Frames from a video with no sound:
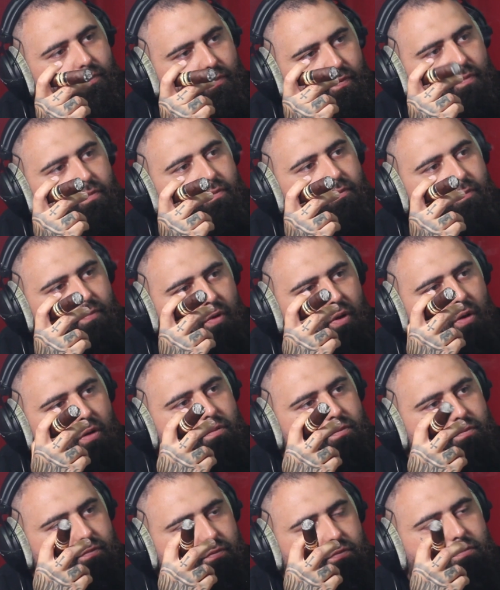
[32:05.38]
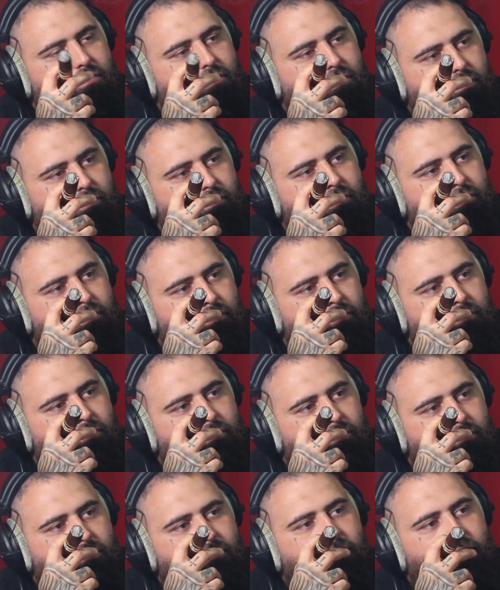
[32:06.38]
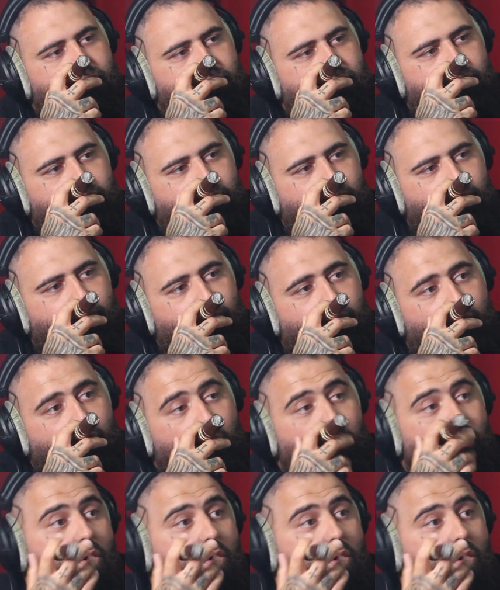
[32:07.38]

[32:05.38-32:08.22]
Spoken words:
that you can keep that reminds you of like.